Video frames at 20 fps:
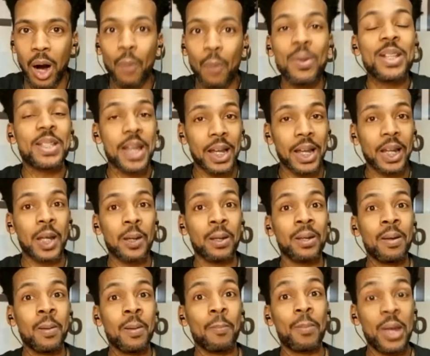Are we
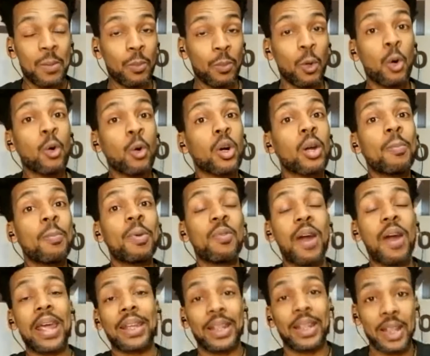telling people who are gonna be
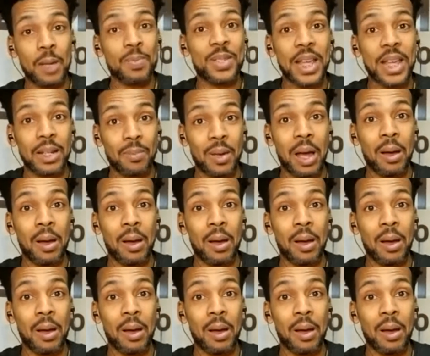rightly upset